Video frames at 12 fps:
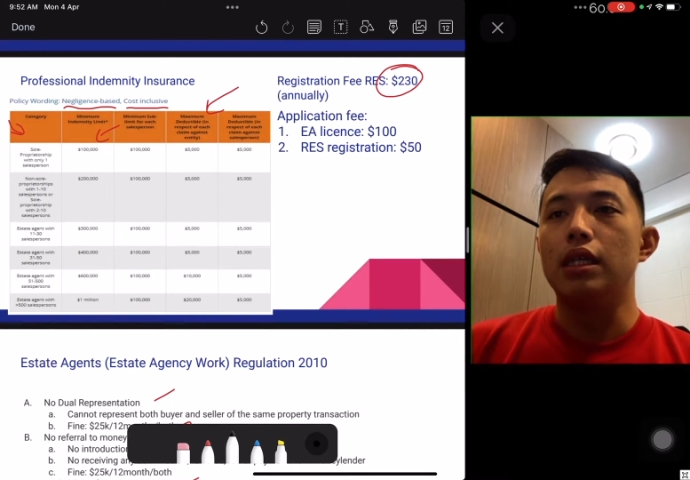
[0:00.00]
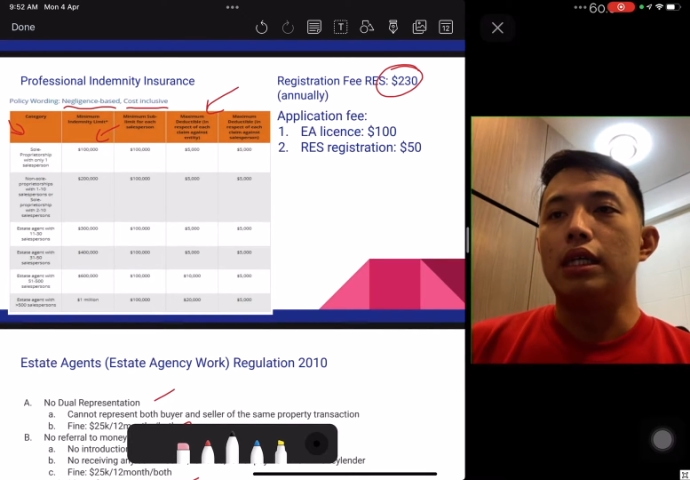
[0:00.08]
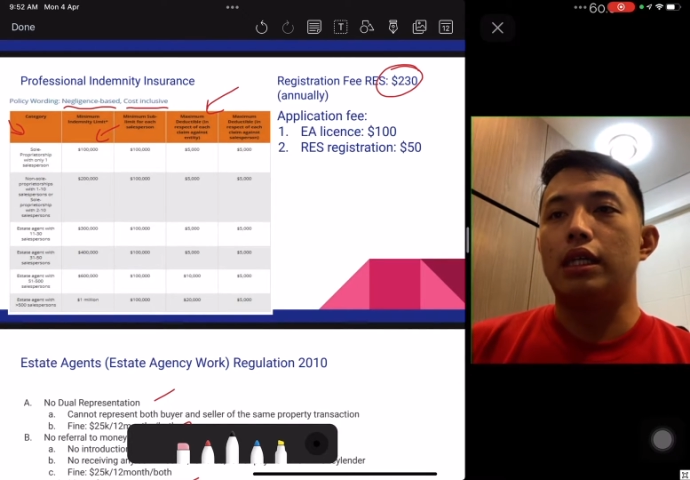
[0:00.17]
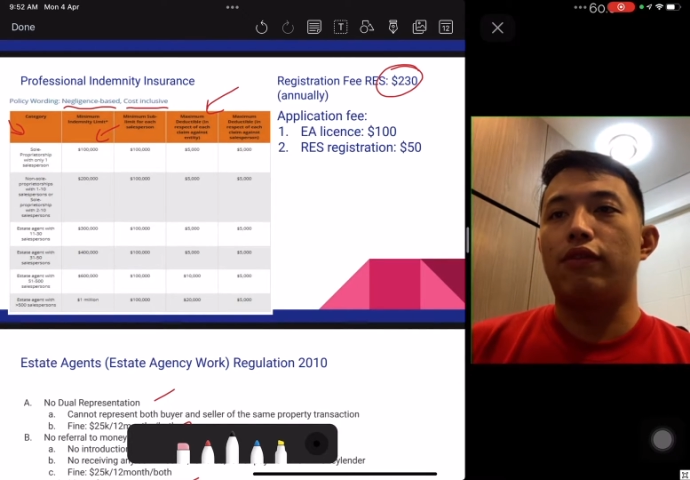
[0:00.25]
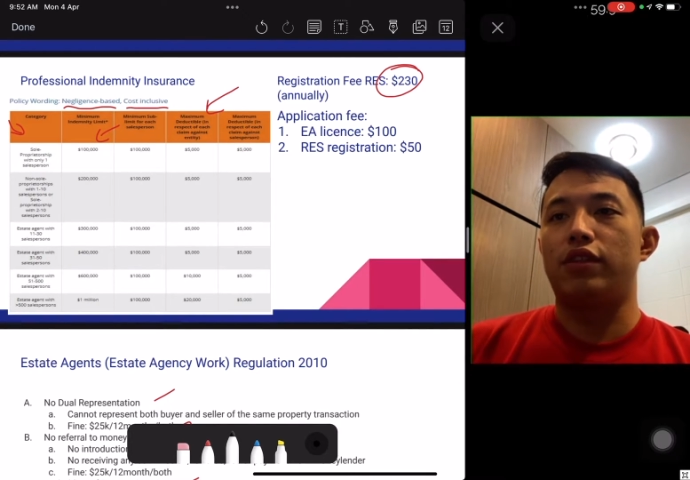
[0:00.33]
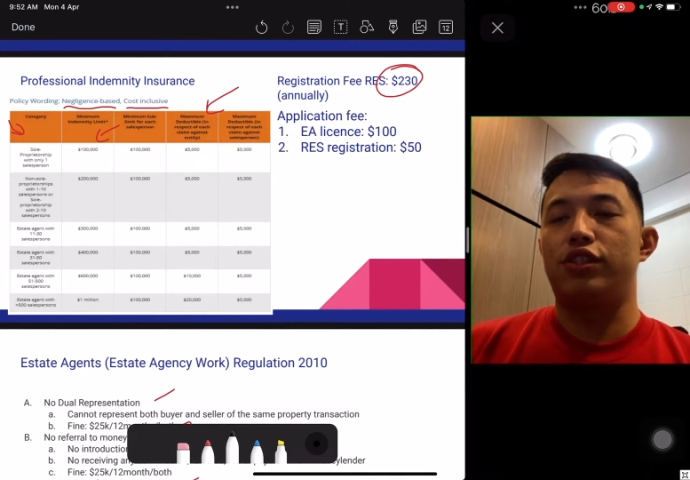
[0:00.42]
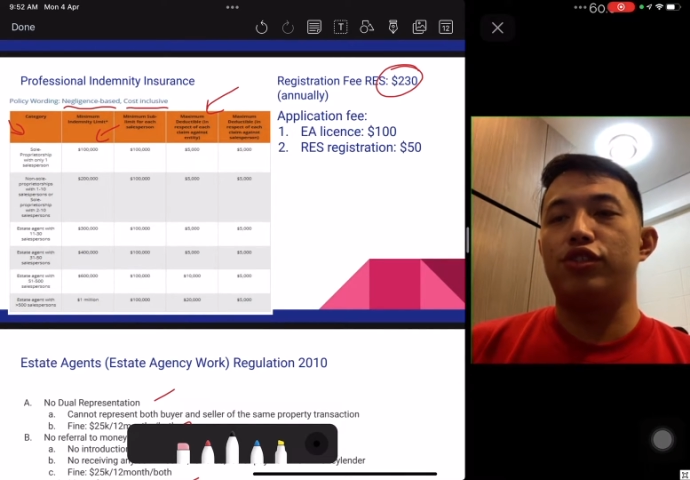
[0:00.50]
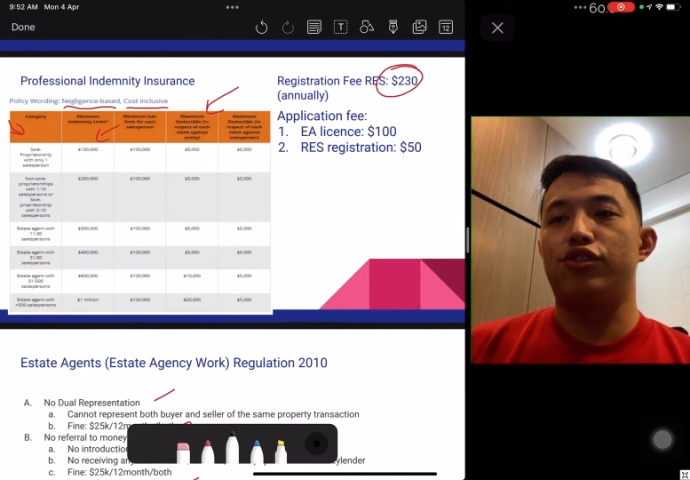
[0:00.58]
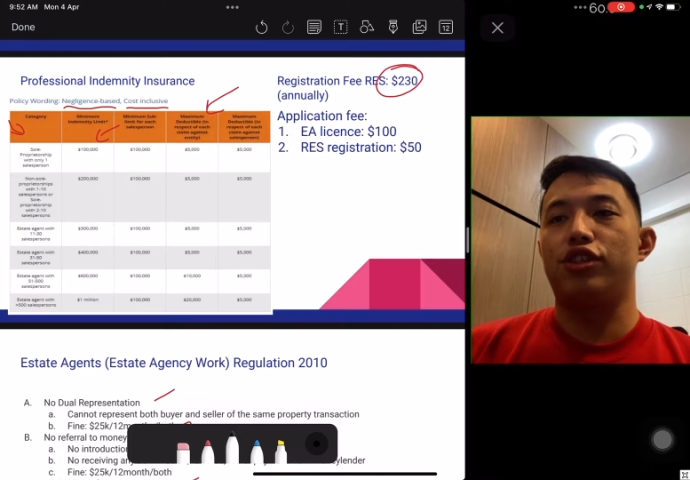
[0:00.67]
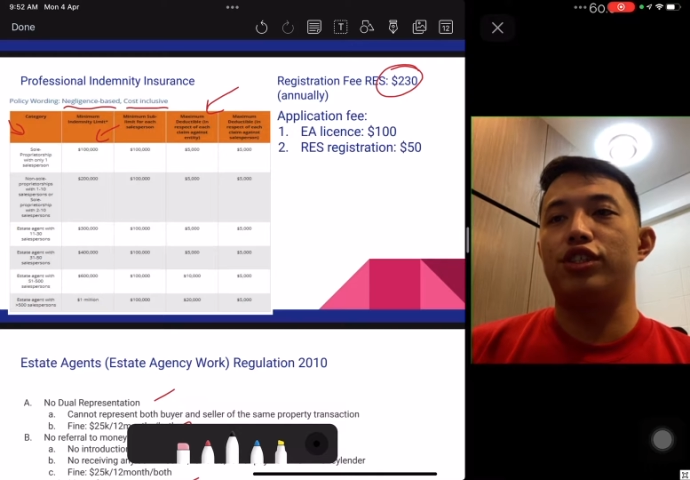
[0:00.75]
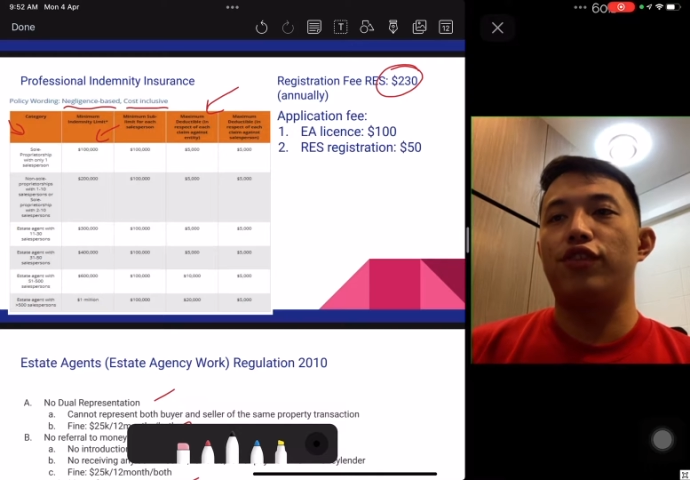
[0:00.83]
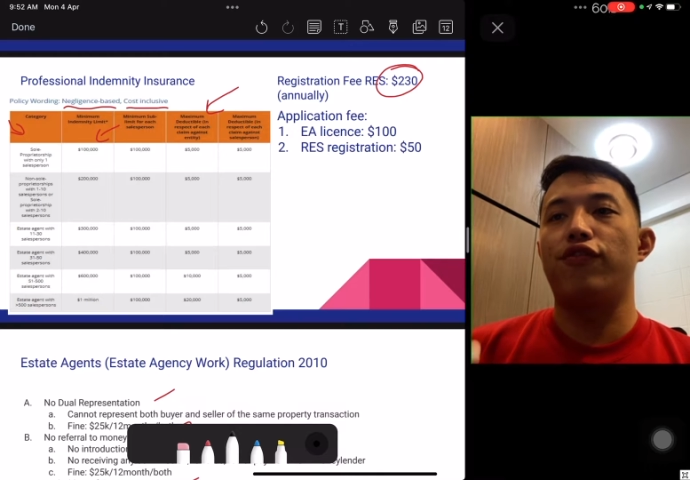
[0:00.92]
The
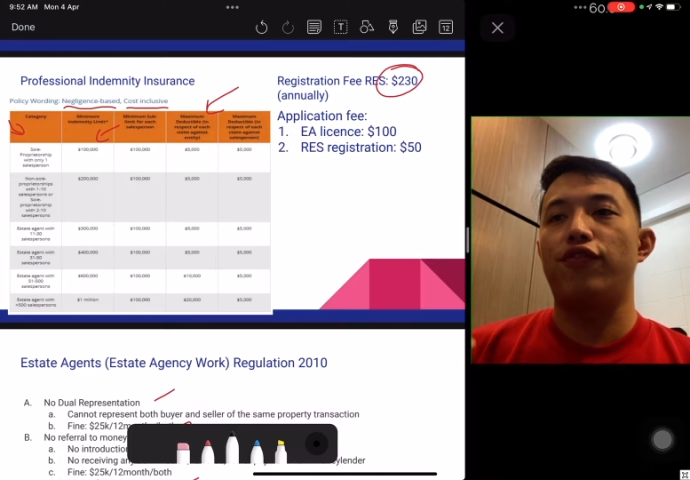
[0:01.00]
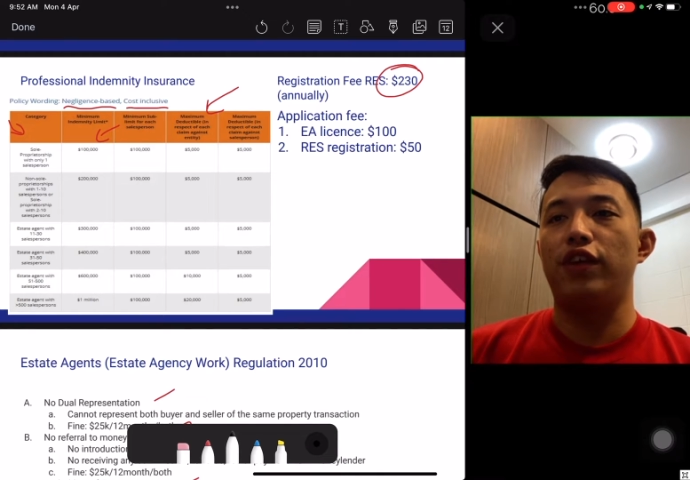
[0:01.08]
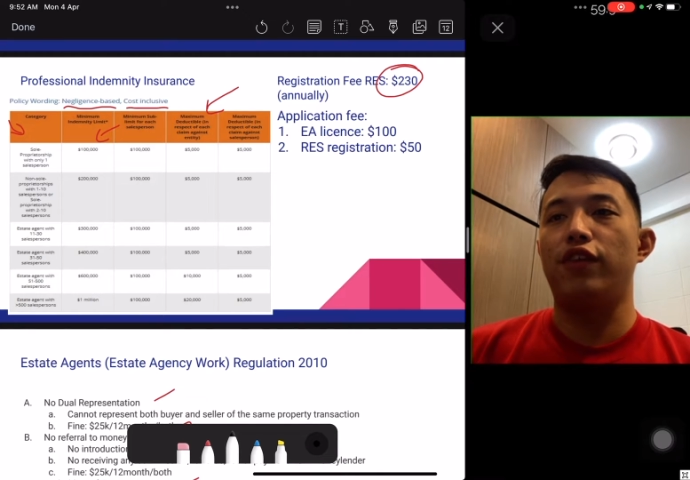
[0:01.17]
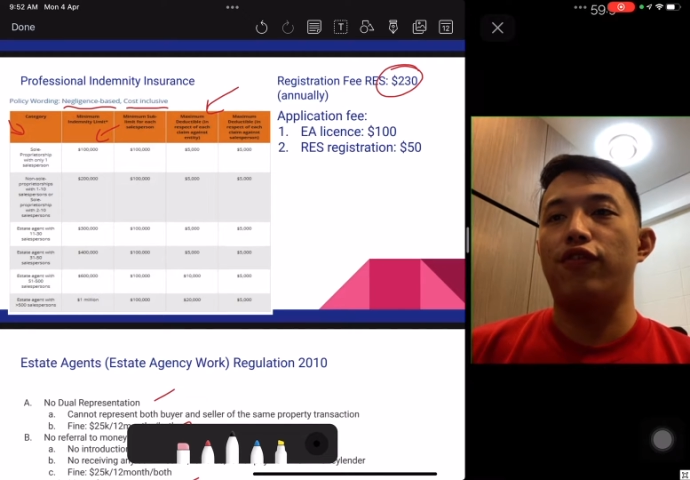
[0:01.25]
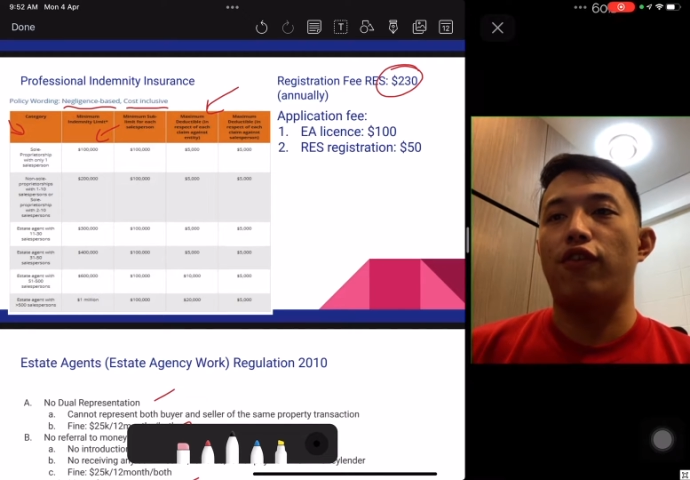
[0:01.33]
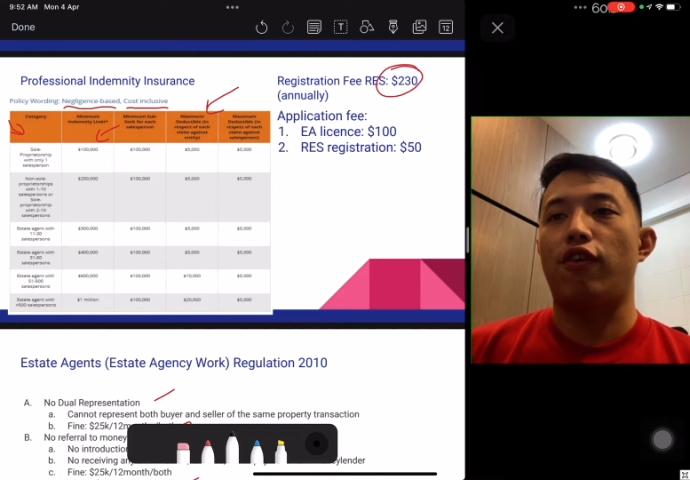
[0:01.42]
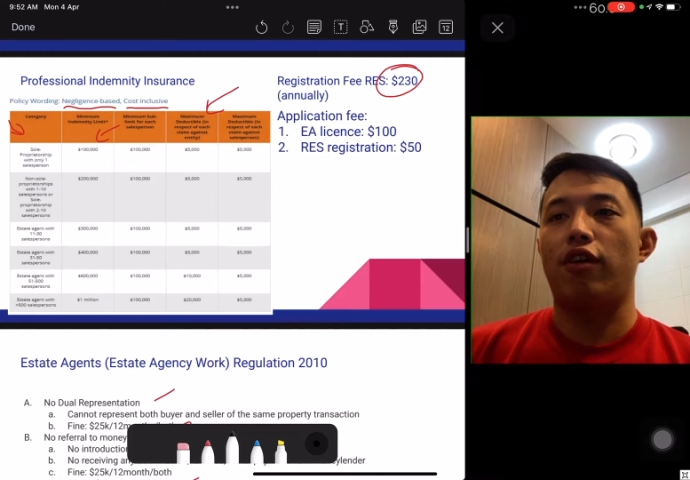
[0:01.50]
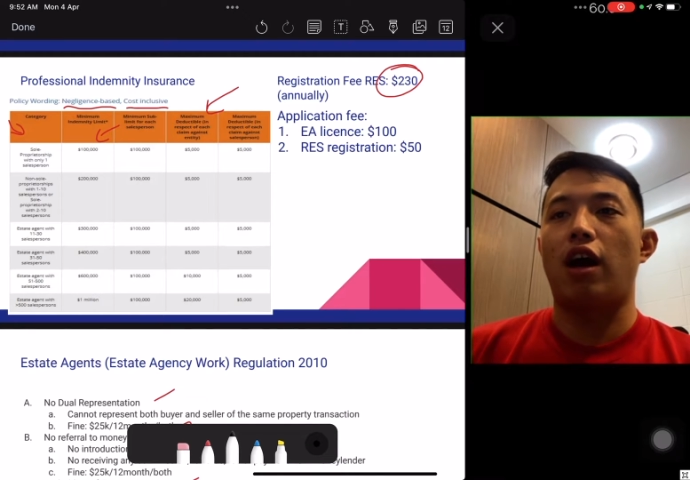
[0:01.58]
registration fee for